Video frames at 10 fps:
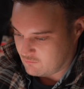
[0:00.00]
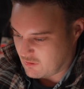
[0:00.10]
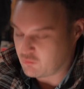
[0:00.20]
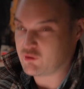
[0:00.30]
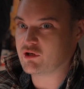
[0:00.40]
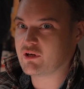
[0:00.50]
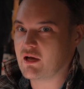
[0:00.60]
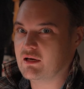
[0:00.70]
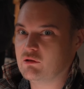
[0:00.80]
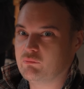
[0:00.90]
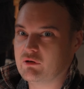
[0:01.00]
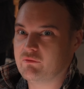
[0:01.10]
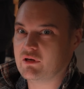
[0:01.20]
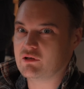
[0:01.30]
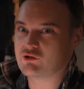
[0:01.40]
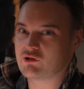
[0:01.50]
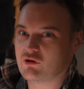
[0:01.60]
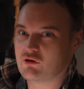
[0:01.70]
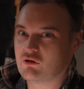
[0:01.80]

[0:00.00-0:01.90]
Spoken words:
Maybe we should get a little bit of each.